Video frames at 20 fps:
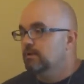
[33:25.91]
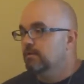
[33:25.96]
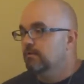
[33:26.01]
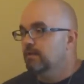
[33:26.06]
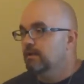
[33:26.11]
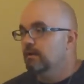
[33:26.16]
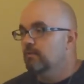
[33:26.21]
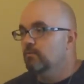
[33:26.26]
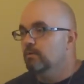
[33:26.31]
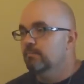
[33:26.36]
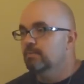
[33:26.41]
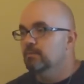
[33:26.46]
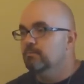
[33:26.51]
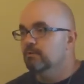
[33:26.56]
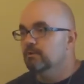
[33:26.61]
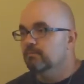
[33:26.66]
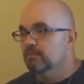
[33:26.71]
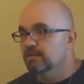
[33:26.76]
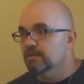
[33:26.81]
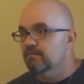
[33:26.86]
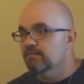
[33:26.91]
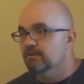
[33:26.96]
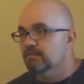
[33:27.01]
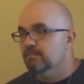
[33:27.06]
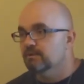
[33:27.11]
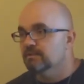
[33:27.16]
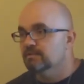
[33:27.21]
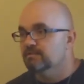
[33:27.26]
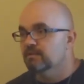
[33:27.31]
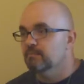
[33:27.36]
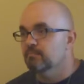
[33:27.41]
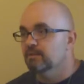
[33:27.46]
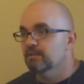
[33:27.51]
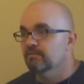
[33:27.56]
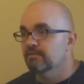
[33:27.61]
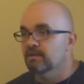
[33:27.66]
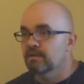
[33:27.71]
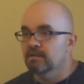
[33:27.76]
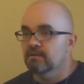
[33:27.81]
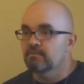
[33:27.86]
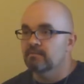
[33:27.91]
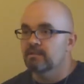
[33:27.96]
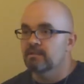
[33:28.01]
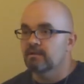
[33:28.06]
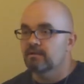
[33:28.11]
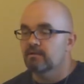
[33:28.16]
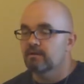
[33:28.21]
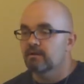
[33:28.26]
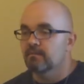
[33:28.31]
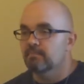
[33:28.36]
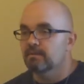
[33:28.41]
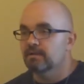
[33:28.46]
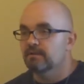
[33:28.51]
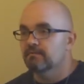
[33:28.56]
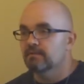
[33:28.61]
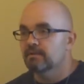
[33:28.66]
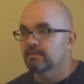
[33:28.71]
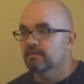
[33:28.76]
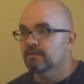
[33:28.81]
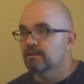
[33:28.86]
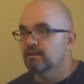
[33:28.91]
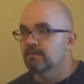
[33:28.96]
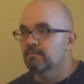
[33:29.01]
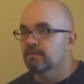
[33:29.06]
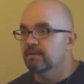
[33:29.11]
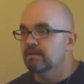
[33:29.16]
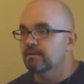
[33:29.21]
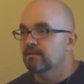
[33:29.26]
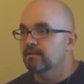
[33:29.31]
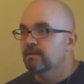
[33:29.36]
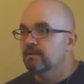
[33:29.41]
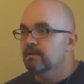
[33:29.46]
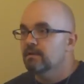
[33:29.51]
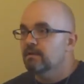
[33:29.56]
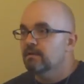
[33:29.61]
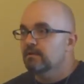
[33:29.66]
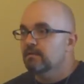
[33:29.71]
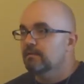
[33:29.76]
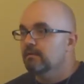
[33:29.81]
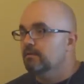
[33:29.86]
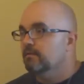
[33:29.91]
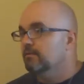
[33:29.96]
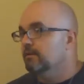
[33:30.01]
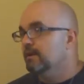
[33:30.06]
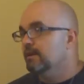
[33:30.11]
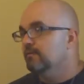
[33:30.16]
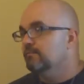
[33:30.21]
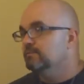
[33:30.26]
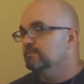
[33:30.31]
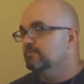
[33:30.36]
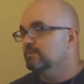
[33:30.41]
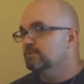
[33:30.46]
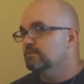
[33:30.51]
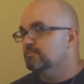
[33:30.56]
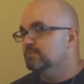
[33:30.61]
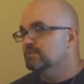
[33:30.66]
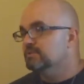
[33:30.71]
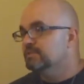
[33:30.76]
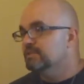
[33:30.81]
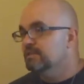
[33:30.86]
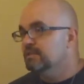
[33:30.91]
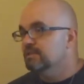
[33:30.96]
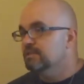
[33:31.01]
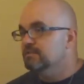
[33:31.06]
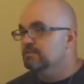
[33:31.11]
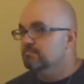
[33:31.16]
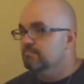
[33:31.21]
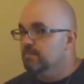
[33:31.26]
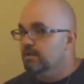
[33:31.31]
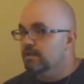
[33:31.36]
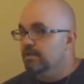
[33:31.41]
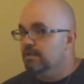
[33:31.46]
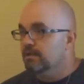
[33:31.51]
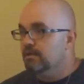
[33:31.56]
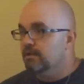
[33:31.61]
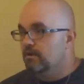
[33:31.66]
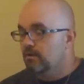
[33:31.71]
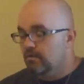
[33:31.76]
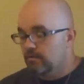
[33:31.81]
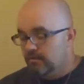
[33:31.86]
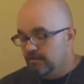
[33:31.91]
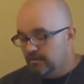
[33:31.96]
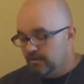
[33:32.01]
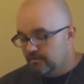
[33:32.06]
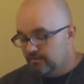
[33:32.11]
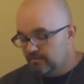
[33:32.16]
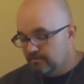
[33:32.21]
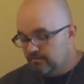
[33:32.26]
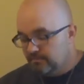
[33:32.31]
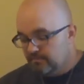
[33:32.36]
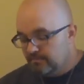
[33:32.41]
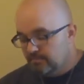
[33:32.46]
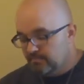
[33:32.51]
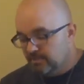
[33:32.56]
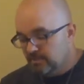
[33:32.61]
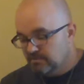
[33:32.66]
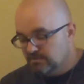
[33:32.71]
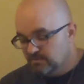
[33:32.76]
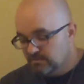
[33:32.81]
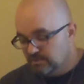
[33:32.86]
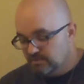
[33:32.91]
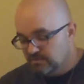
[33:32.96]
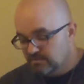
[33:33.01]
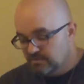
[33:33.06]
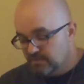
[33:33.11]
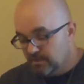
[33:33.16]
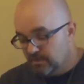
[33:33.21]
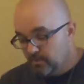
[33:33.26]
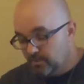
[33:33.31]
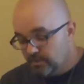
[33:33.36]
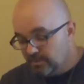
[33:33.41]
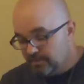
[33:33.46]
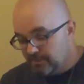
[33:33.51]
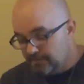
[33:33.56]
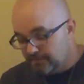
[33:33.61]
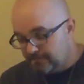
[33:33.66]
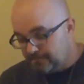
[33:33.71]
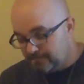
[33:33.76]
they don't want people to believe in him, because they believe in him, then they're not believing in them, and they don't have as much prestige and money and all the other bells and whistles that go with it.